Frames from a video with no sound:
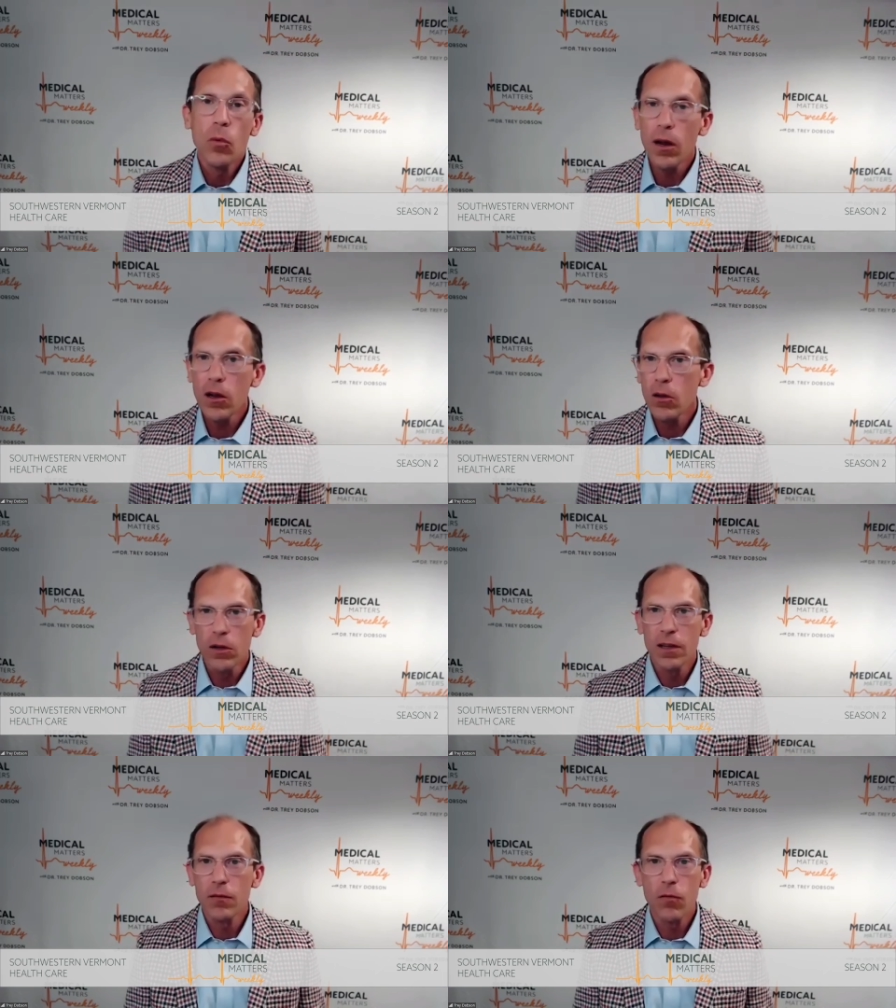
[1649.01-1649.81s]
So, what are you
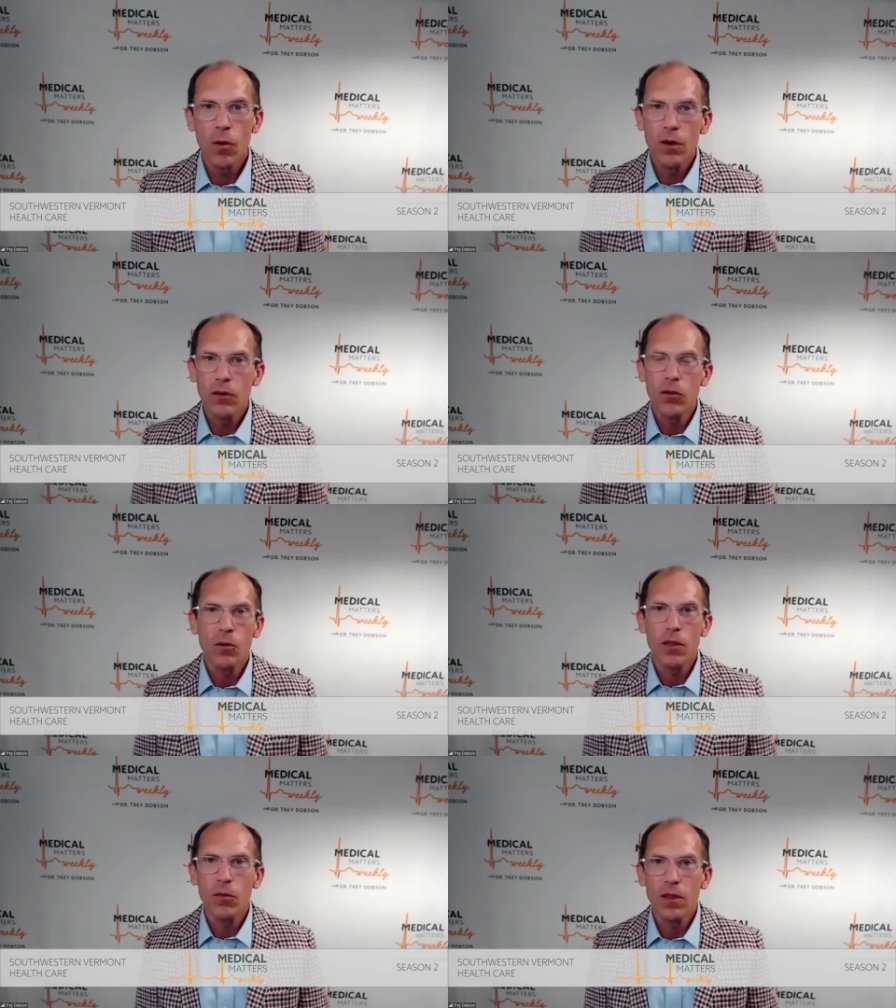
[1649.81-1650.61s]
looking forward
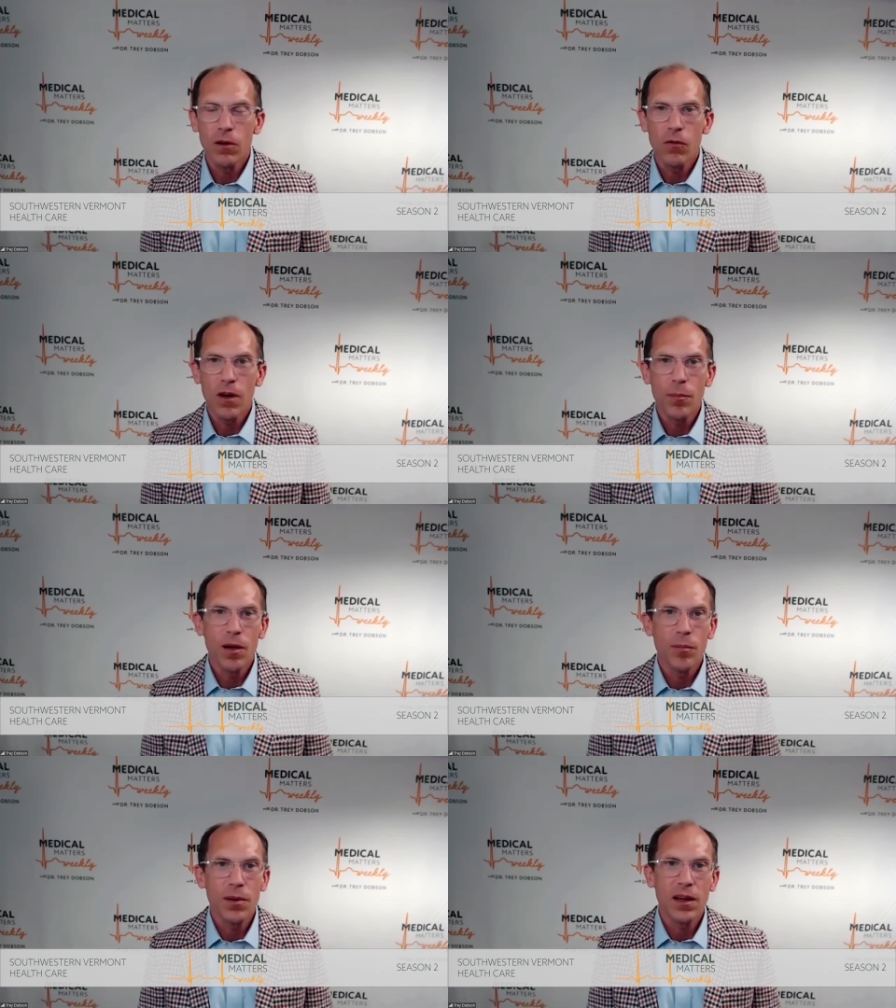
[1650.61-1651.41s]
to as we sort of
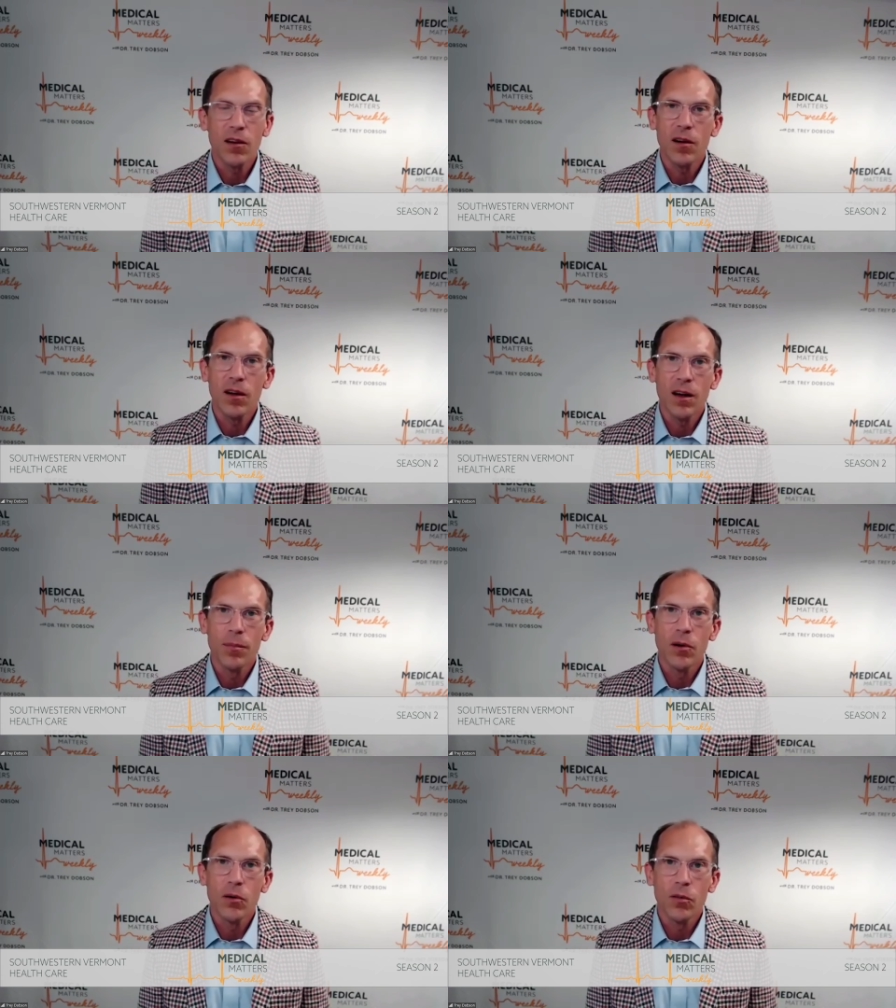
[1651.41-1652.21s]
wrap up here, uh,
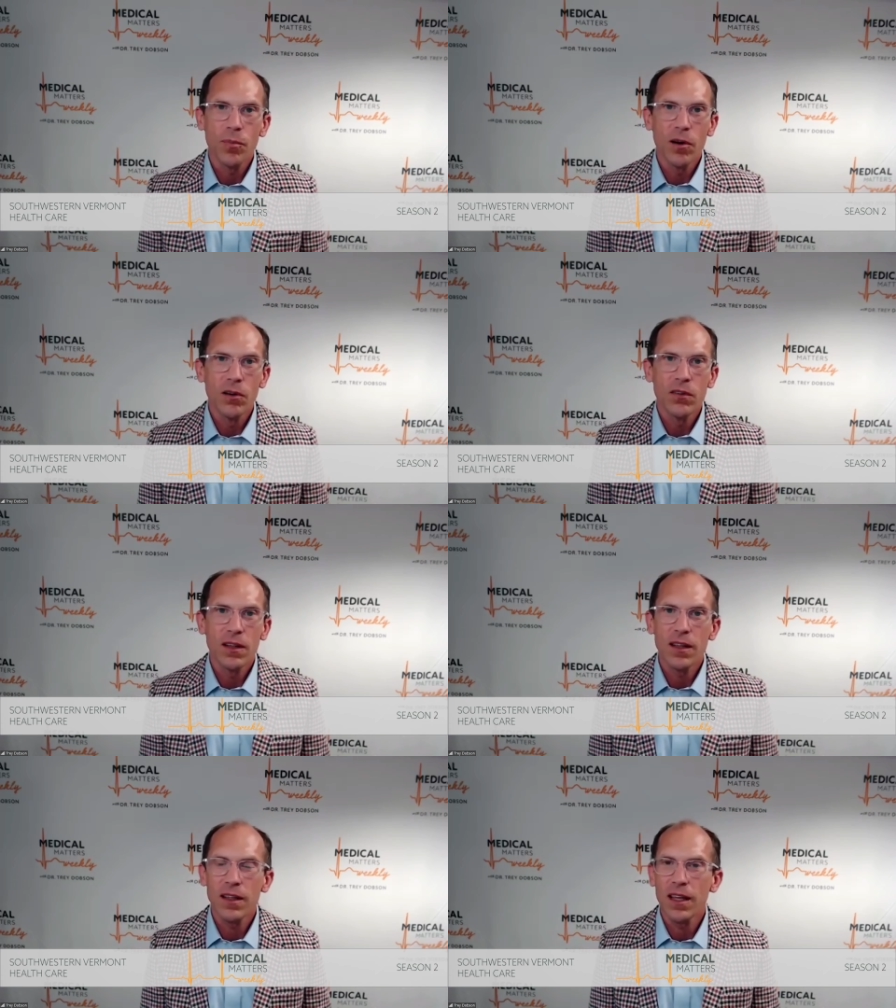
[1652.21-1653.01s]
both
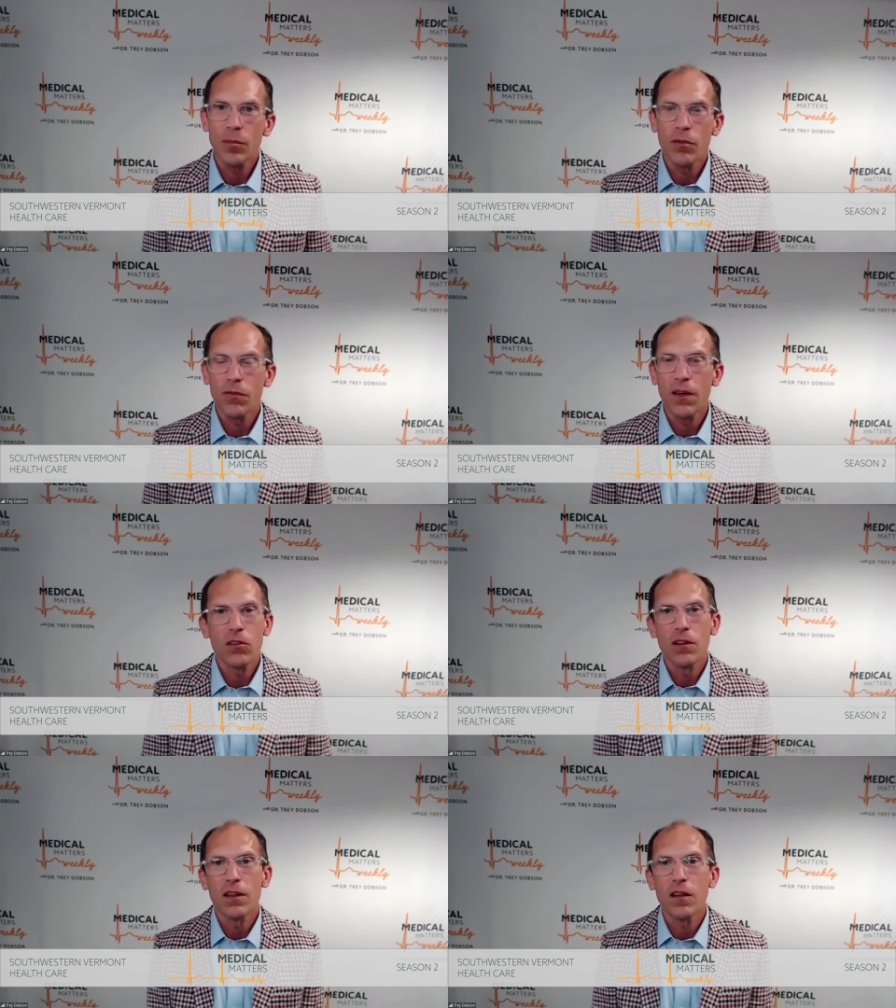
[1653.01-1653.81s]
personally and
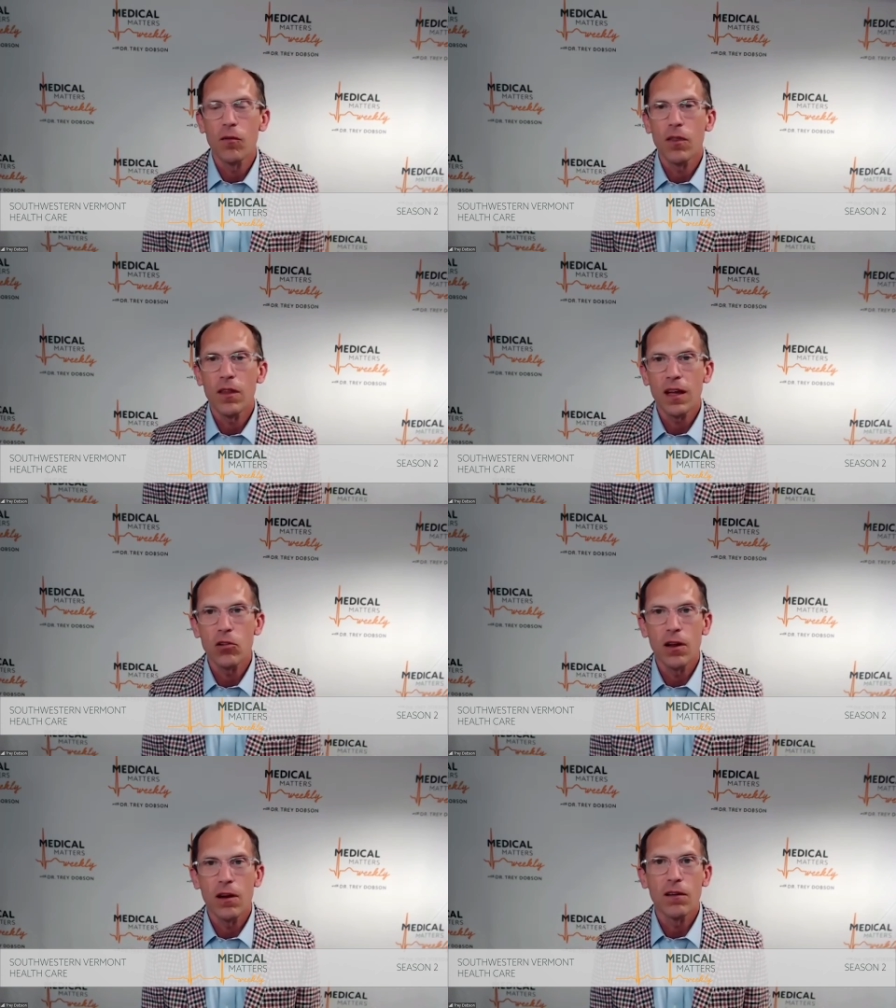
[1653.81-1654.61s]
professionally over the
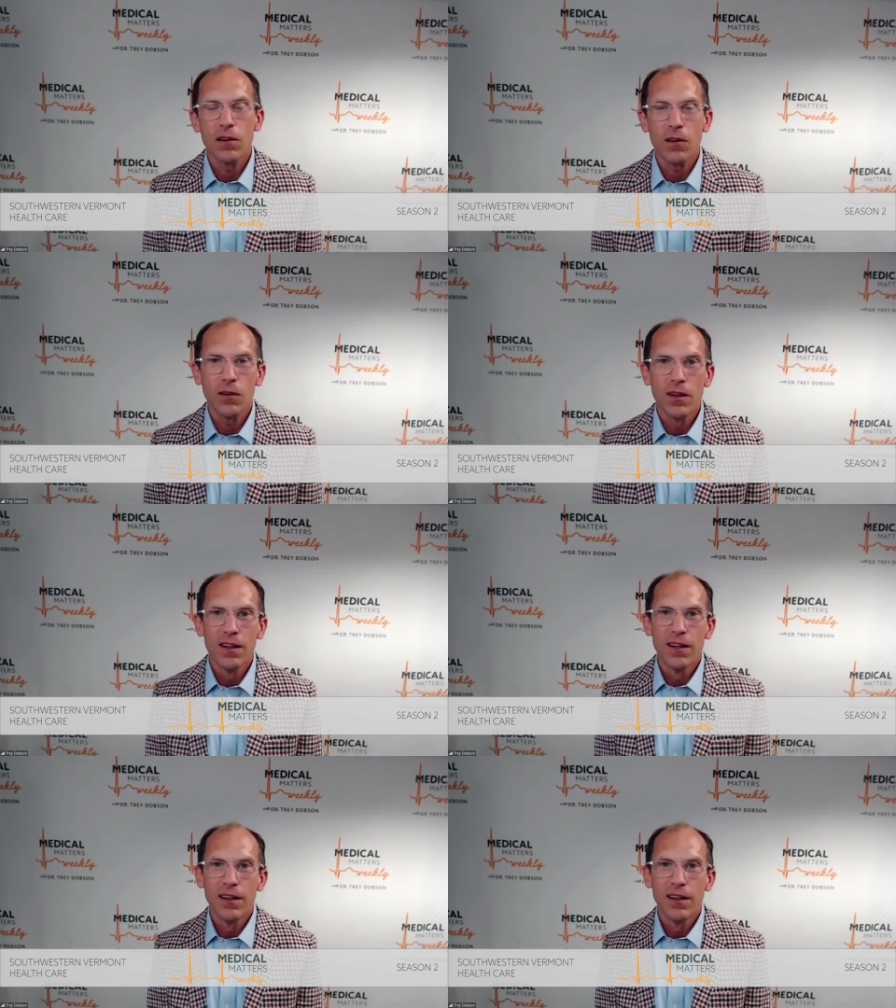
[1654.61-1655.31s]
next year or two?